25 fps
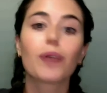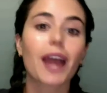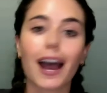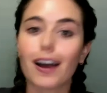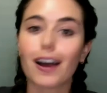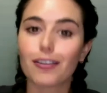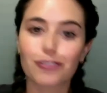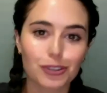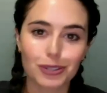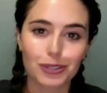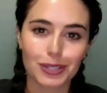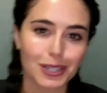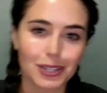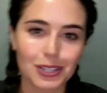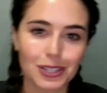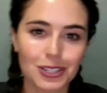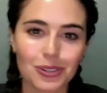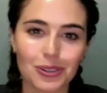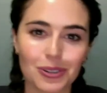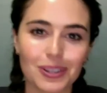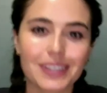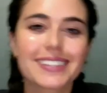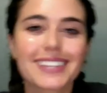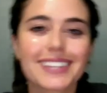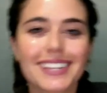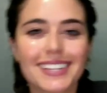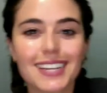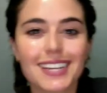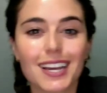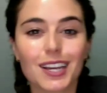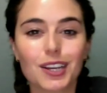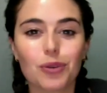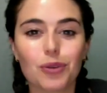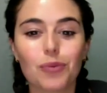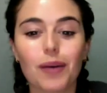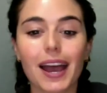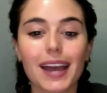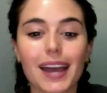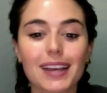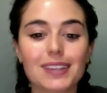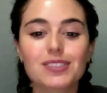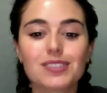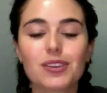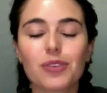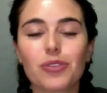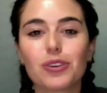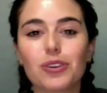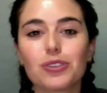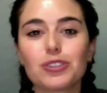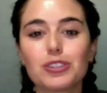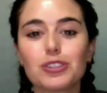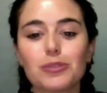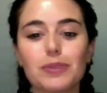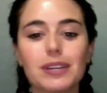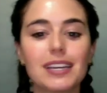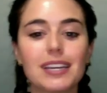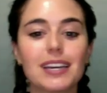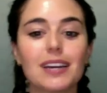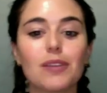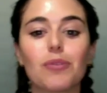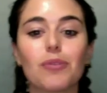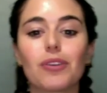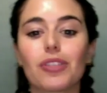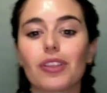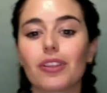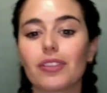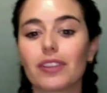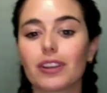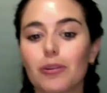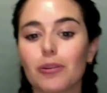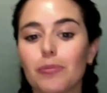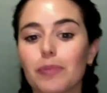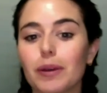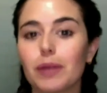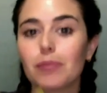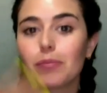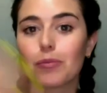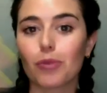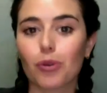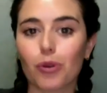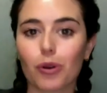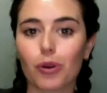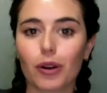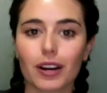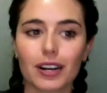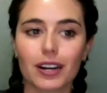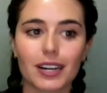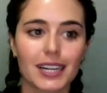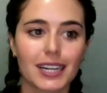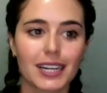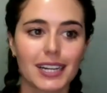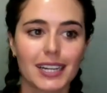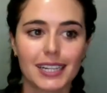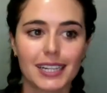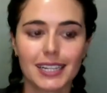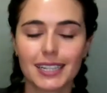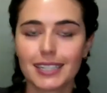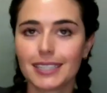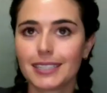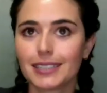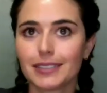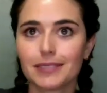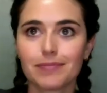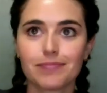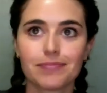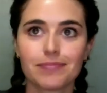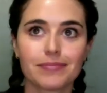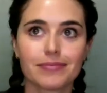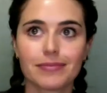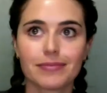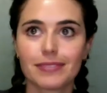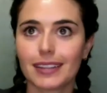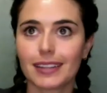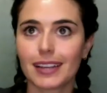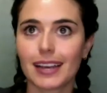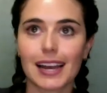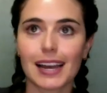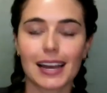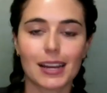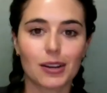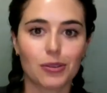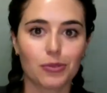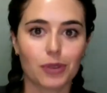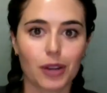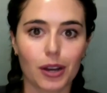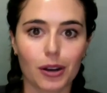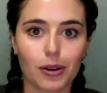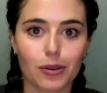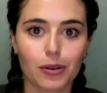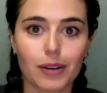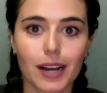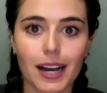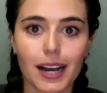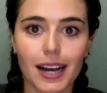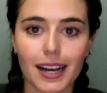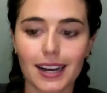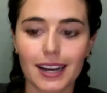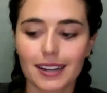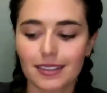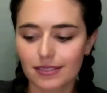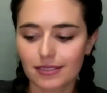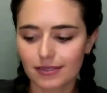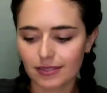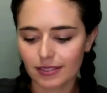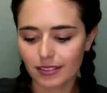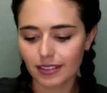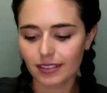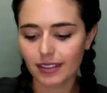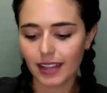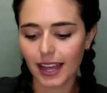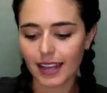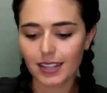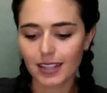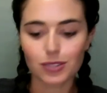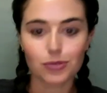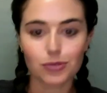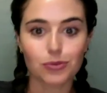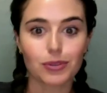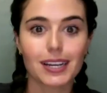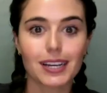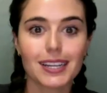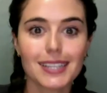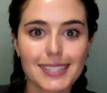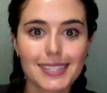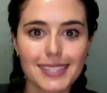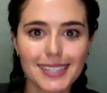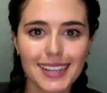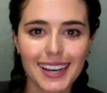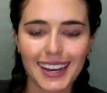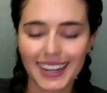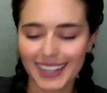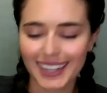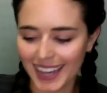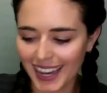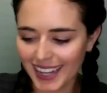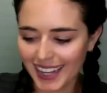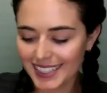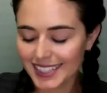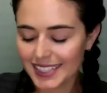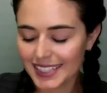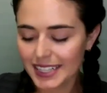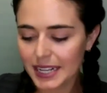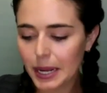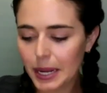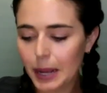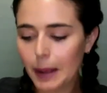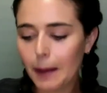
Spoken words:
have credentials to take away. So they're doing it with a little bit more I don't know, less risk, I guess.